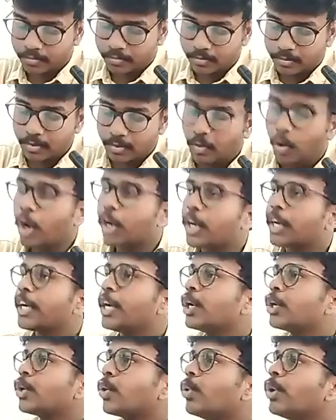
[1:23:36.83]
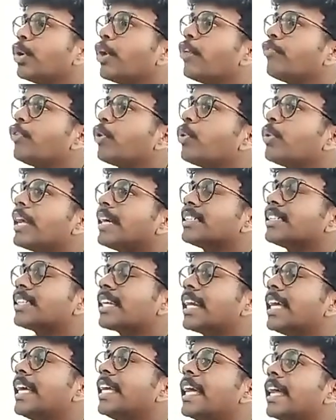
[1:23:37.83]
I've already told you a few, that is
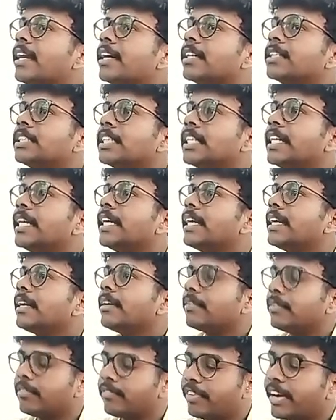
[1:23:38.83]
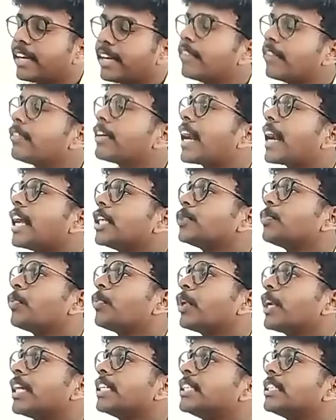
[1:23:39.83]
clean energy, effective
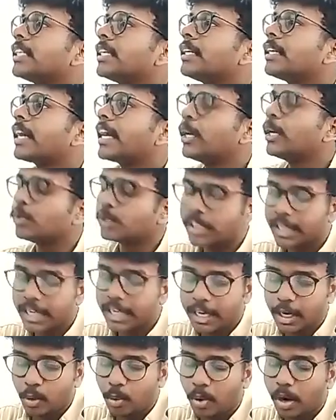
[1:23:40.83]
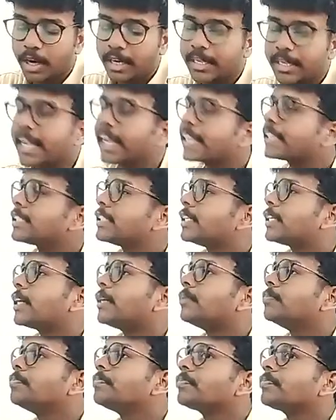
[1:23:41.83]
transportation, reducing inequality, etc.
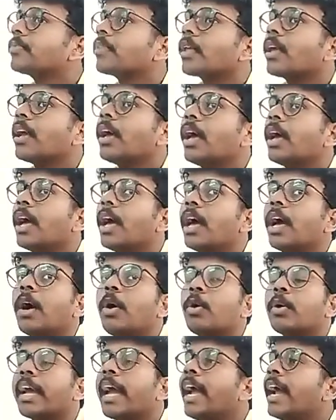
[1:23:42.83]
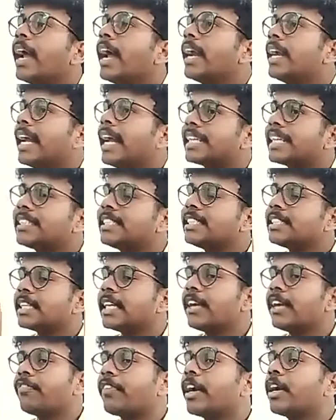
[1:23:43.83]
Okay, next is a
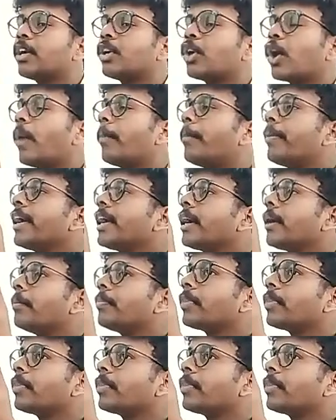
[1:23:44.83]
different topic.